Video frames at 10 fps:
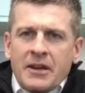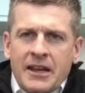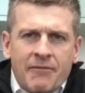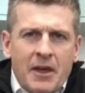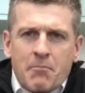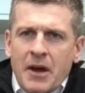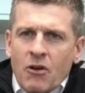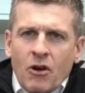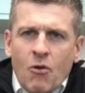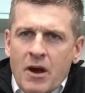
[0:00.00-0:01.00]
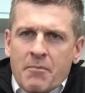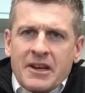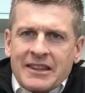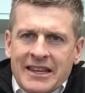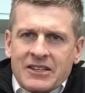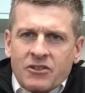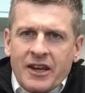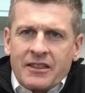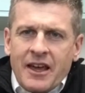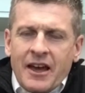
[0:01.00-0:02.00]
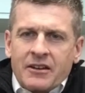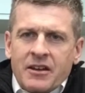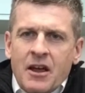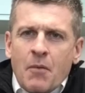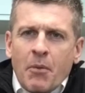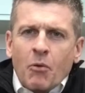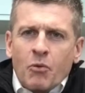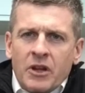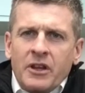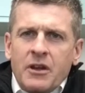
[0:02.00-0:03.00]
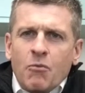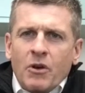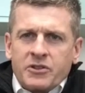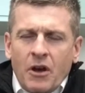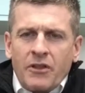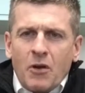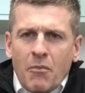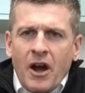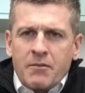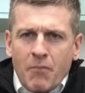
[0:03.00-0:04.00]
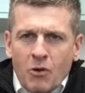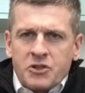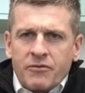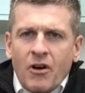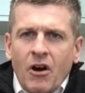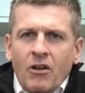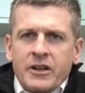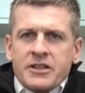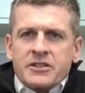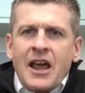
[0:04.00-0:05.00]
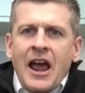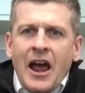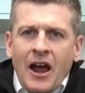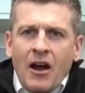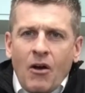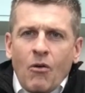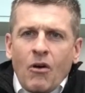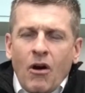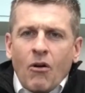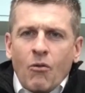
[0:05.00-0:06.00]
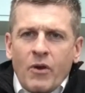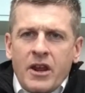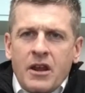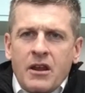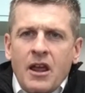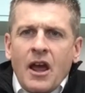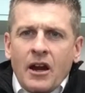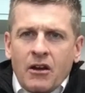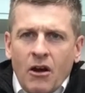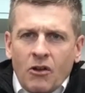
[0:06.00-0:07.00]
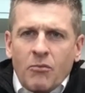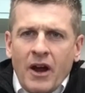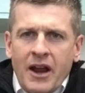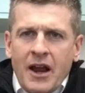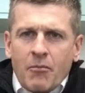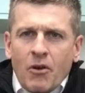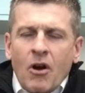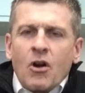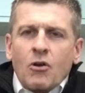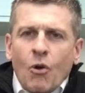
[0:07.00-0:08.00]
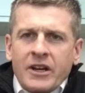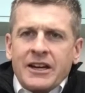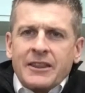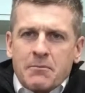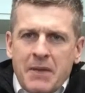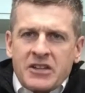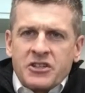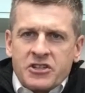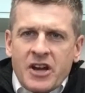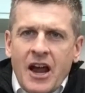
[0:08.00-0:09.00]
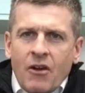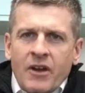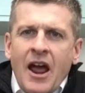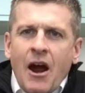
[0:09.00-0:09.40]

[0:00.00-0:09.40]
give them better equipment things like that but really, what's on their mind most of all is how are we at Color by Amber going to get the message out?